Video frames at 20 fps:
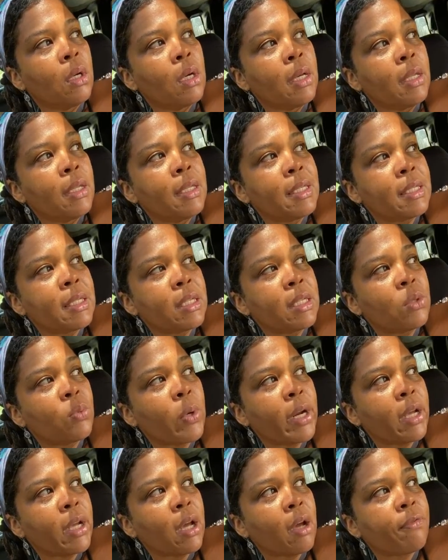This is what
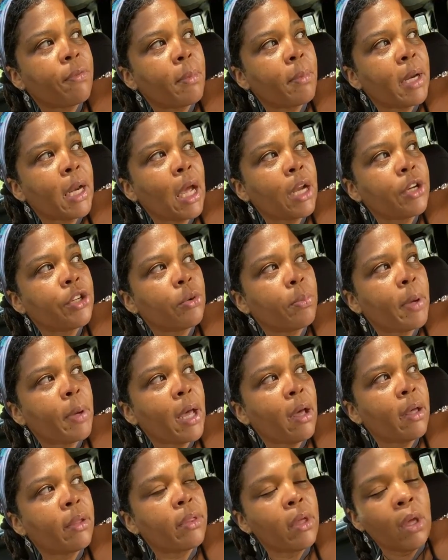I got from a naturopath.